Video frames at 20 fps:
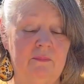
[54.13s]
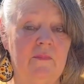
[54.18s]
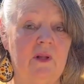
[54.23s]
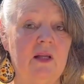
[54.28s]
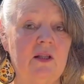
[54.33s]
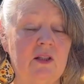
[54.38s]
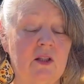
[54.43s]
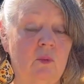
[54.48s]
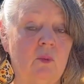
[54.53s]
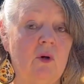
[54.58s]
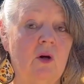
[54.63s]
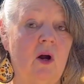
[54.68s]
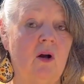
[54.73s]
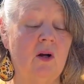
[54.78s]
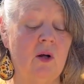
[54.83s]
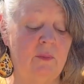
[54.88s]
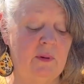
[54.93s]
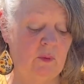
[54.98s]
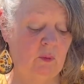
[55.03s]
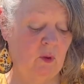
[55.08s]
So we're all
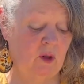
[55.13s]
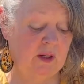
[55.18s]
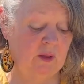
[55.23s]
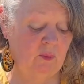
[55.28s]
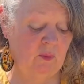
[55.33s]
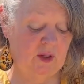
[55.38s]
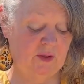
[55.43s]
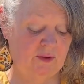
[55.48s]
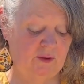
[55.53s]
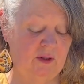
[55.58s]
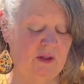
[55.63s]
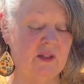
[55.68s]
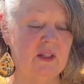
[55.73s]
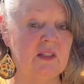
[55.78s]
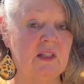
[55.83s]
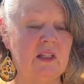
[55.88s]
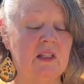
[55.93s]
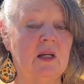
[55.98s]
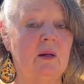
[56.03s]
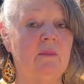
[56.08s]
going to be working with her, and this
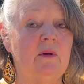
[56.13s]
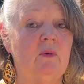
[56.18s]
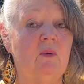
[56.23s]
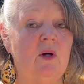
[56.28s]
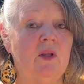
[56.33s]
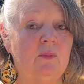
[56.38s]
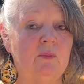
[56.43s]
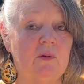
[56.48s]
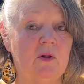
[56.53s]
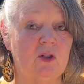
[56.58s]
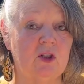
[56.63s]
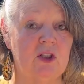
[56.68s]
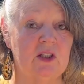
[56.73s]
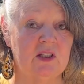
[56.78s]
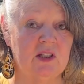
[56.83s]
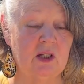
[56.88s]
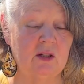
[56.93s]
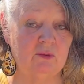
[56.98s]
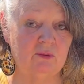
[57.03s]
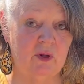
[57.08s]
is going to be one of the books she's
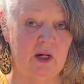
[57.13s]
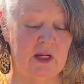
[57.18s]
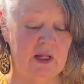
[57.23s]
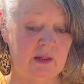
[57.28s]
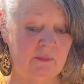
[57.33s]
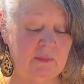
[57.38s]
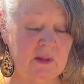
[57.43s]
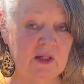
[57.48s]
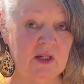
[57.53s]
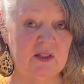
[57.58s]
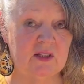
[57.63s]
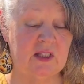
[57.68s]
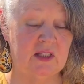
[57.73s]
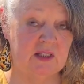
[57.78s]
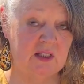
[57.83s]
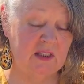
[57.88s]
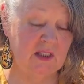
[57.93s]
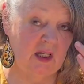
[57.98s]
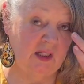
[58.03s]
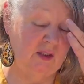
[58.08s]
going to read because this
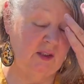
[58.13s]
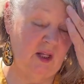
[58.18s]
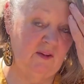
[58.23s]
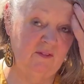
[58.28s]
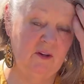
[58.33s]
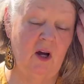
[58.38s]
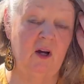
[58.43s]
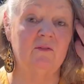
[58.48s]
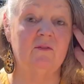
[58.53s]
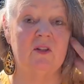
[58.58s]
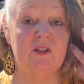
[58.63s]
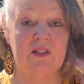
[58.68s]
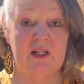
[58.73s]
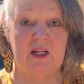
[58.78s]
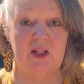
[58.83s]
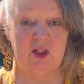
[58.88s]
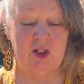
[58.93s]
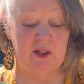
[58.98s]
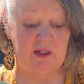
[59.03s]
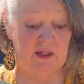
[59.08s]
has got a lot of
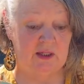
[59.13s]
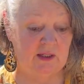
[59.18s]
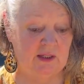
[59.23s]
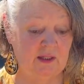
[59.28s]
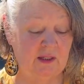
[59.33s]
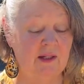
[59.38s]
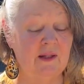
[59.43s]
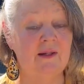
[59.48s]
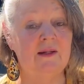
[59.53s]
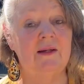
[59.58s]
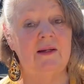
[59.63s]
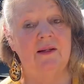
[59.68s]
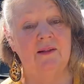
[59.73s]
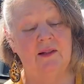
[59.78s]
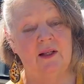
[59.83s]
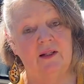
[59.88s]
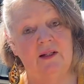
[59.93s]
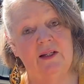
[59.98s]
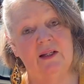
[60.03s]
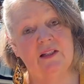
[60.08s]
conversation in it, a
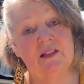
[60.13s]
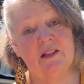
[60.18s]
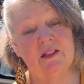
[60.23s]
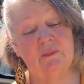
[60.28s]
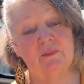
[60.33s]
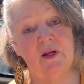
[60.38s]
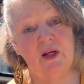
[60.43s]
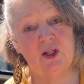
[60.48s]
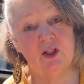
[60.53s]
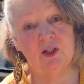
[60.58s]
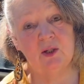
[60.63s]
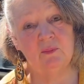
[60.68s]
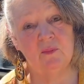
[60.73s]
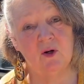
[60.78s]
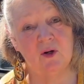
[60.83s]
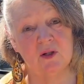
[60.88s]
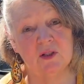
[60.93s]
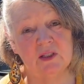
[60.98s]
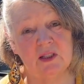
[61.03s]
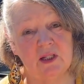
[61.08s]
lot of exclamation
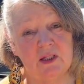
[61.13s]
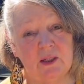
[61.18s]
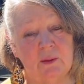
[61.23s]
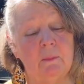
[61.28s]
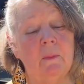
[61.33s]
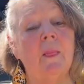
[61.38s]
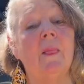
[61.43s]
marks in it,